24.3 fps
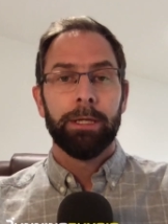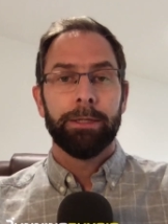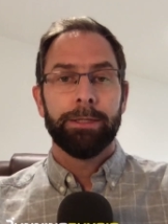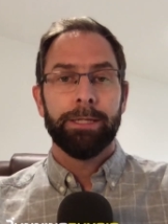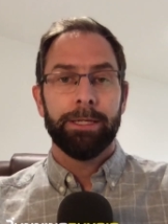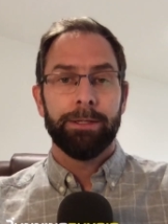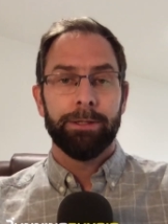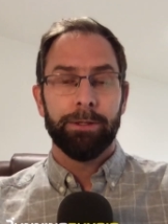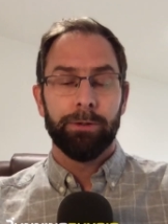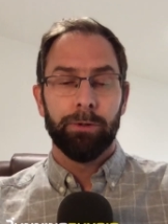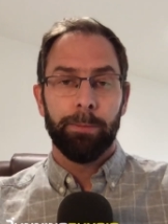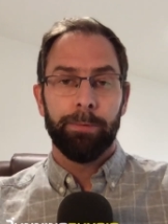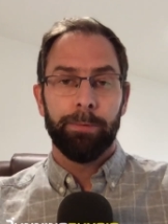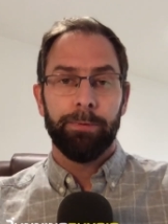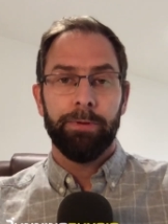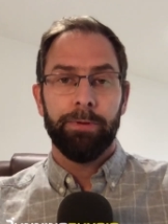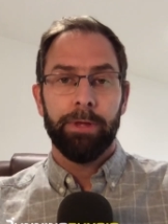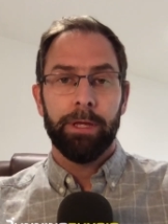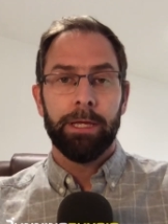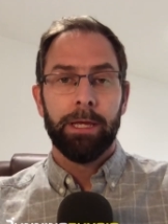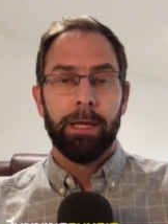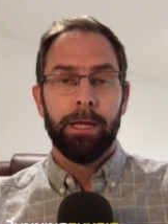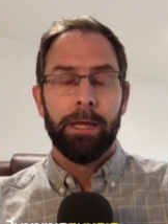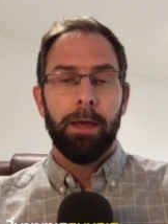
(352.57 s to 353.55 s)

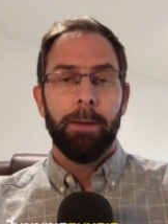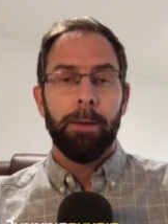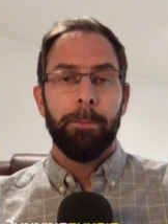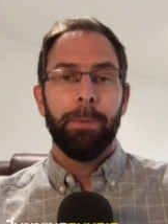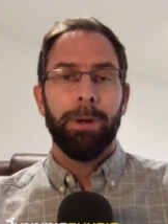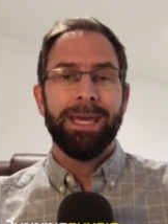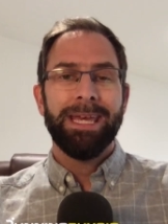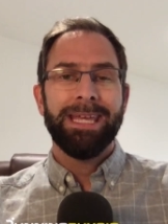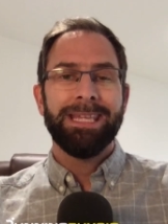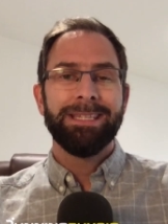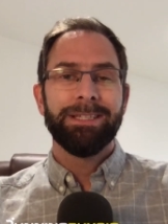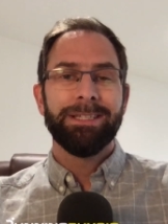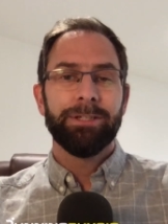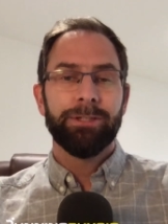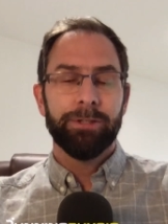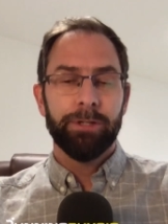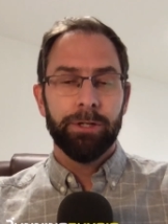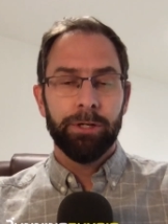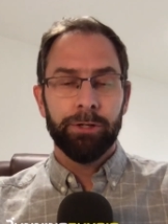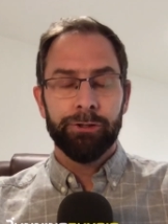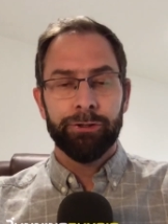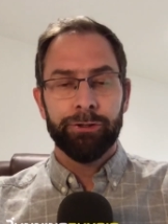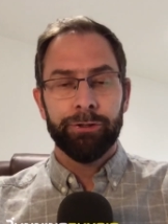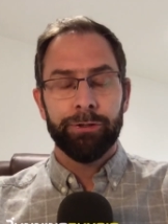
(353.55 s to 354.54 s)
tendinopathy, but
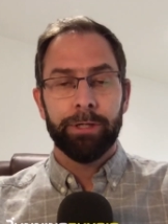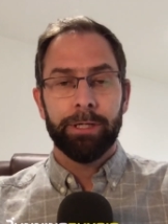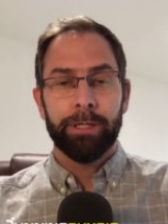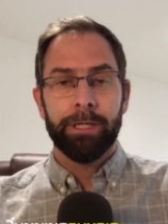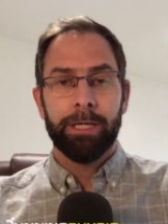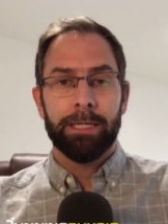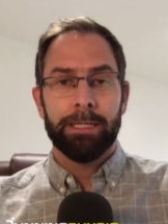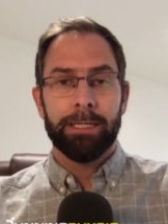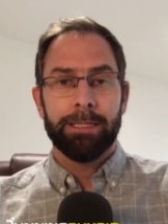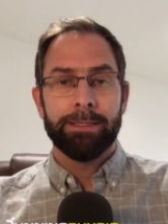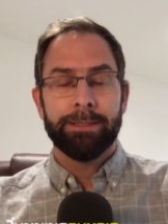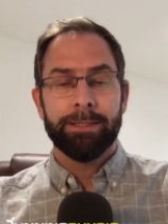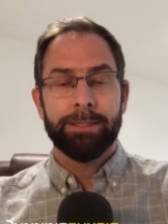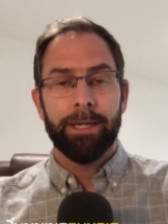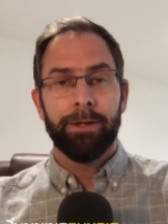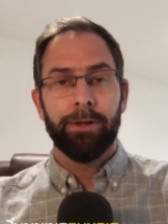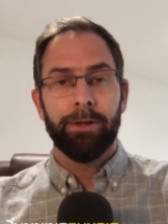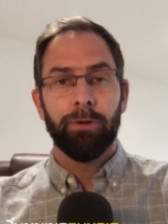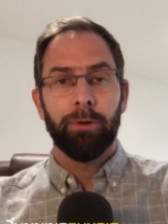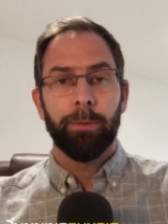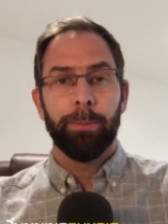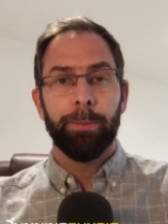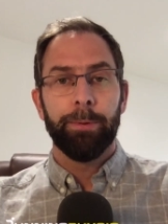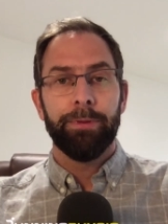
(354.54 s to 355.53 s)
insertional Achilles
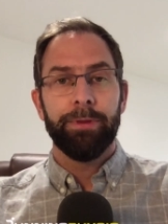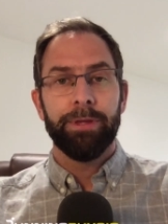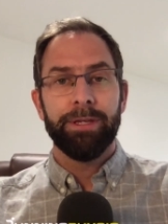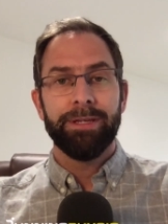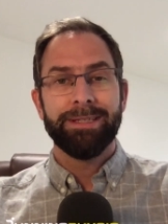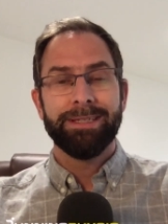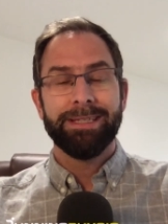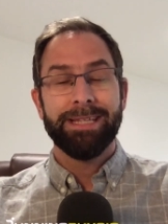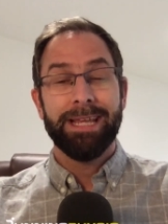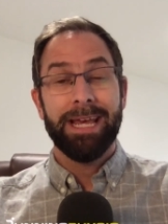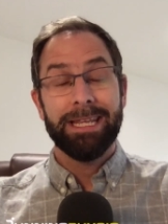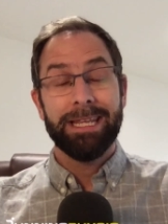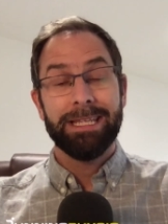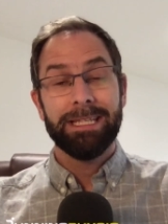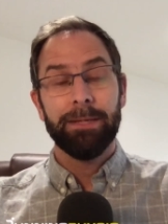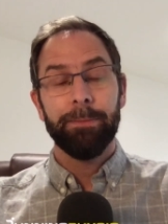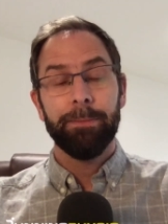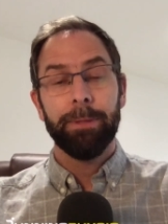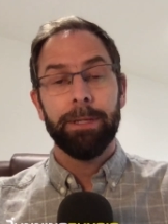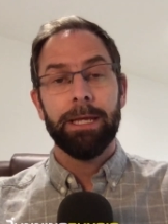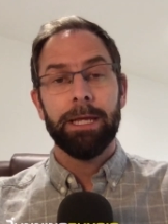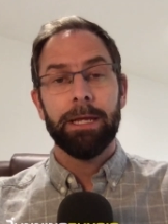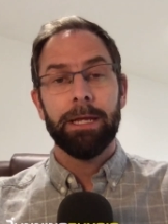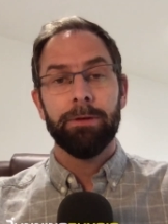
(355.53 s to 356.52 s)
tendinopathies tend to
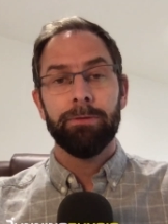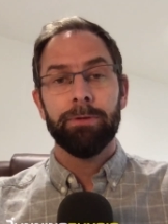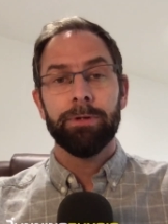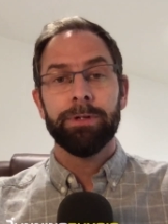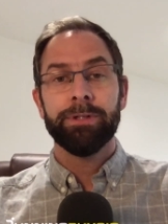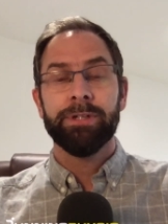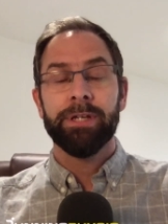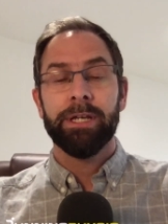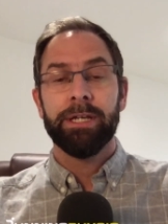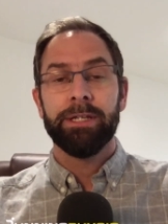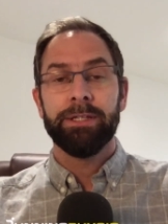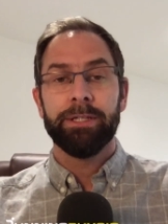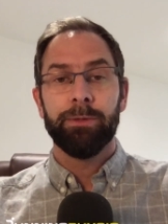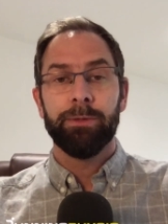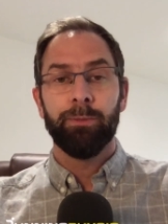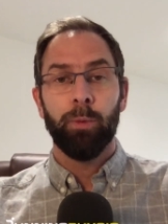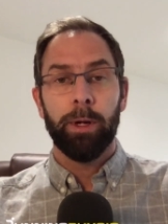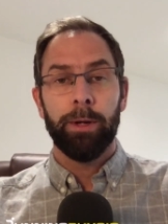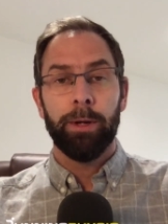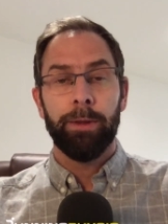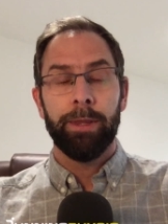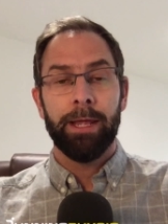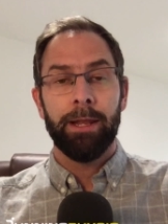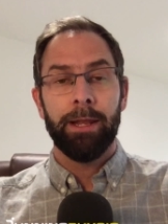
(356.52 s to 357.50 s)
be irritated
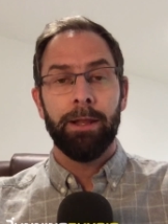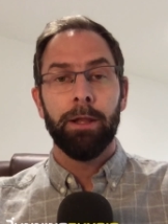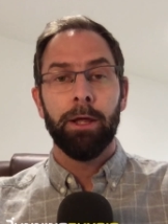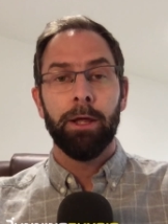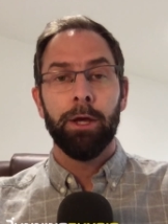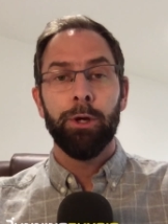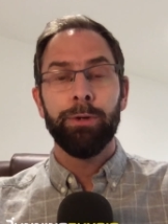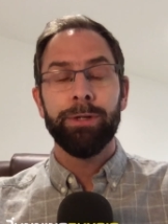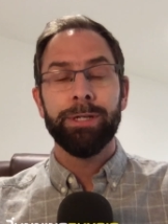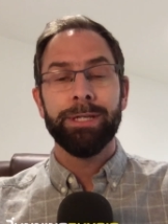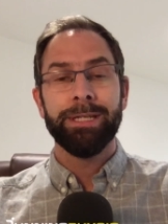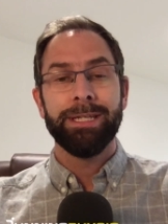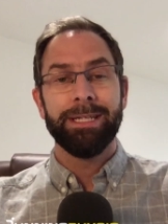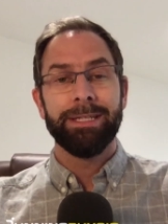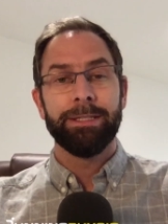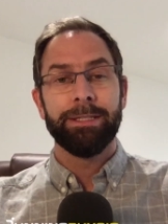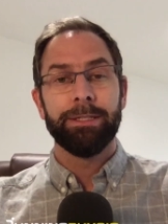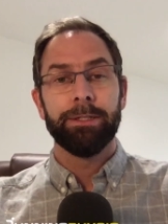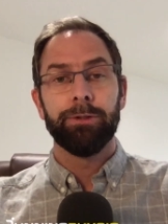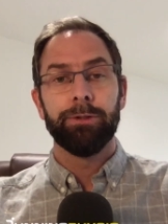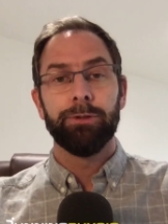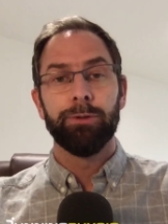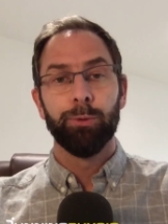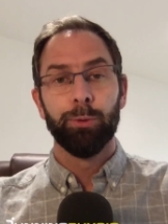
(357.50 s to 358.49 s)
when they're loaded
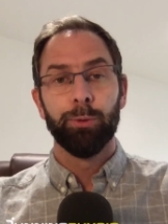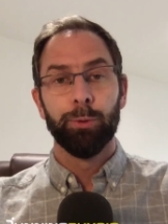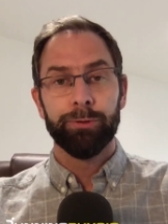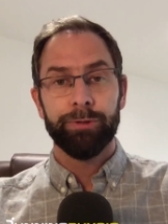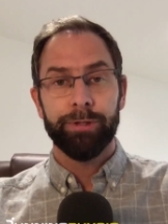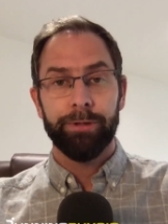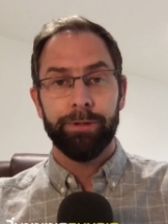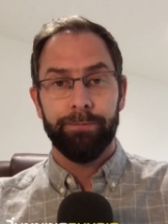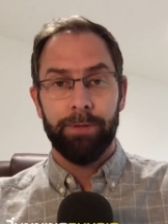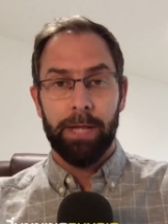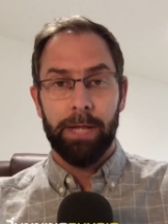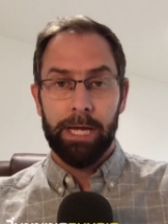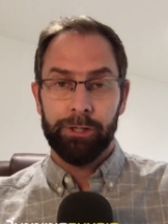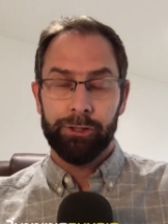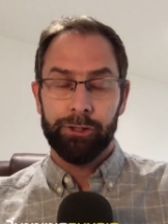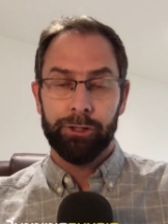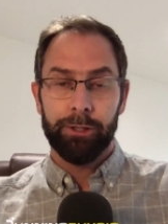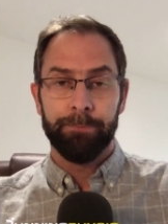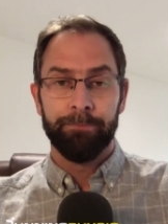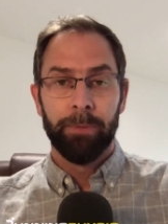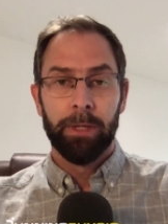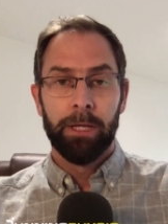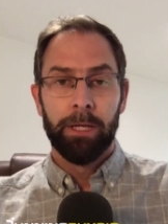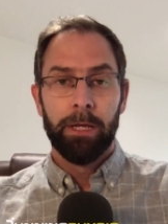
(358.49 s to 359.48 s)
into
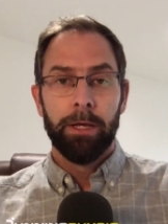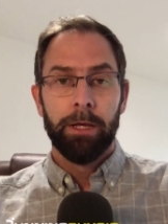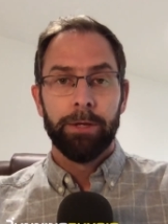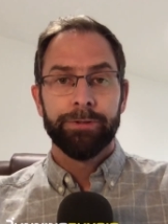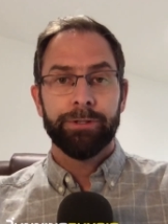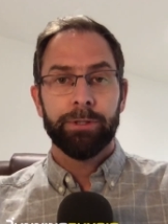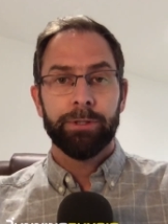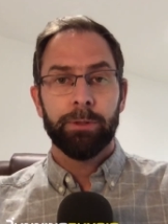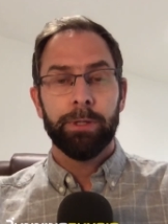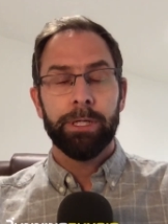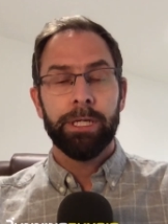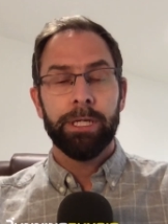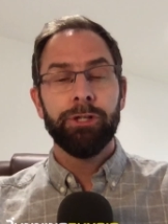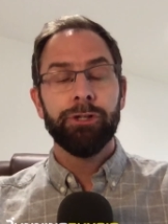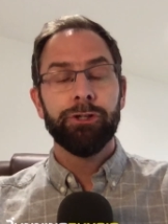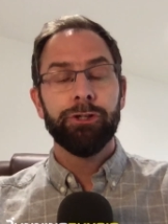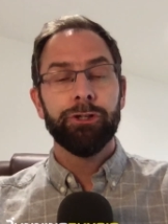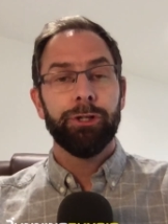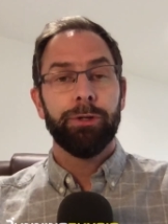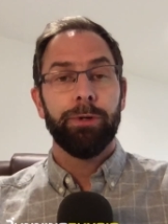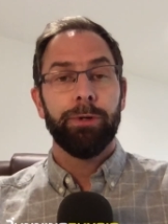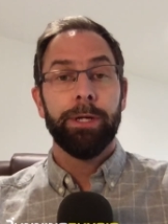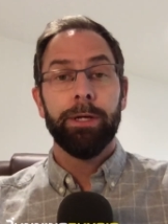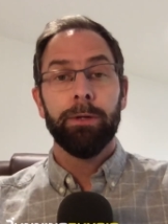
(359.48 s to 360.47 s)
dorsiflexion. So an
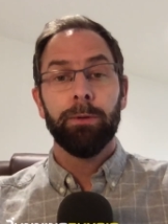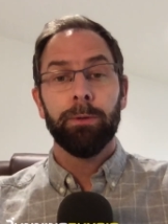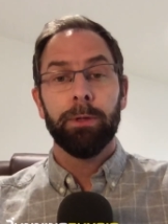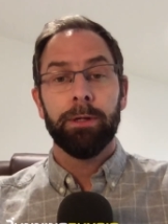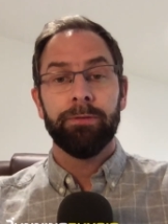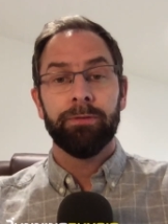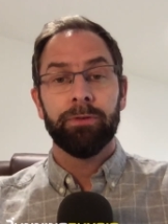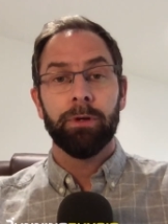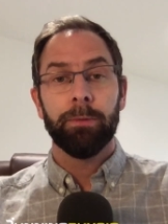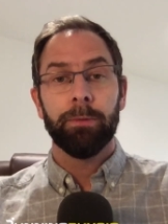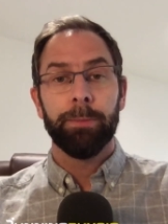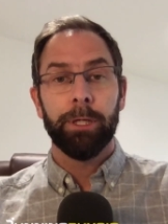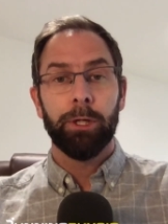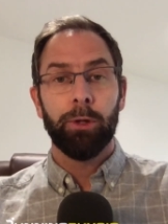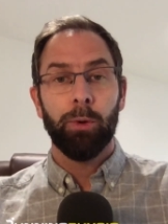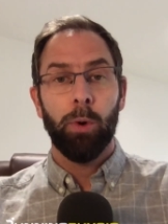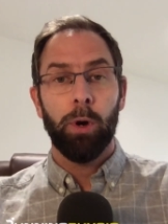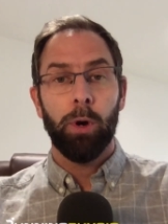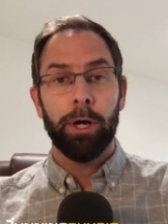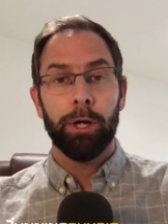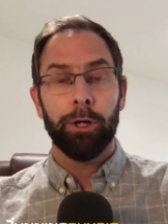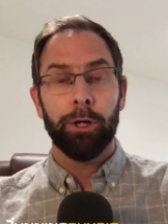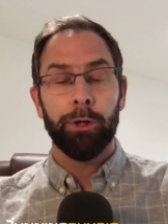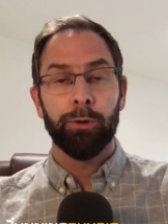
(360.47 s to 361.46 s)
in-shoe heel lift can be
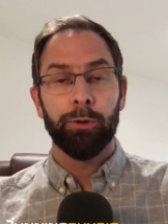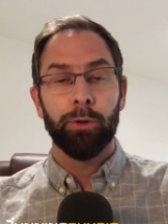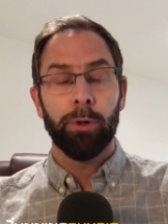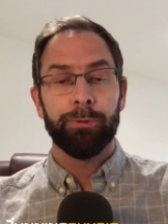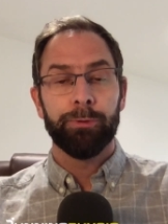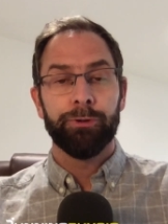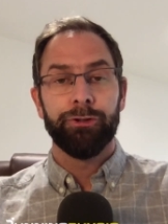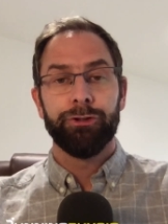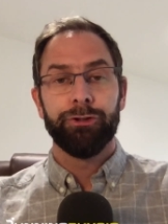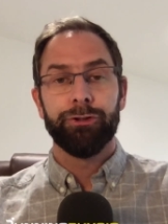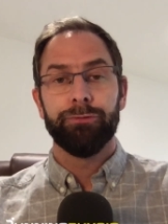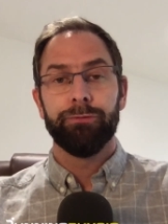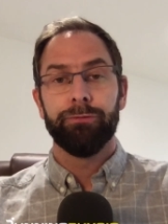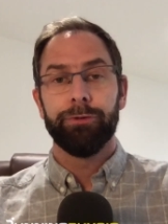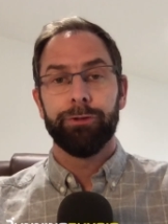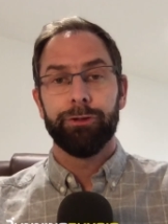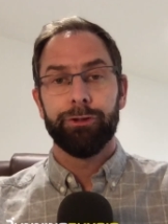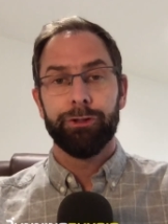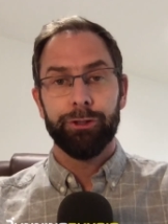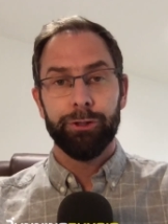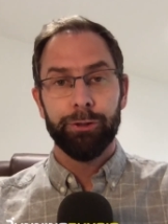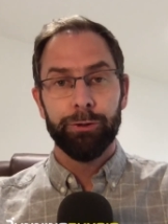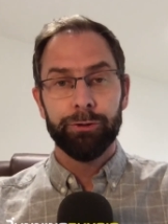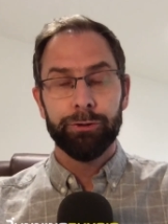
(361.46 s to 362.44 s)
quite a good option to
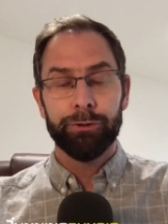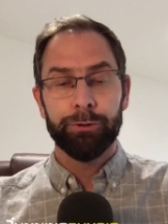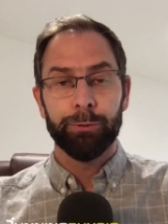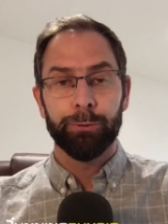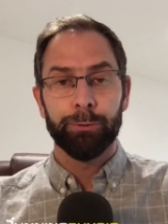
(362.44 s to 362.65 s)
reduce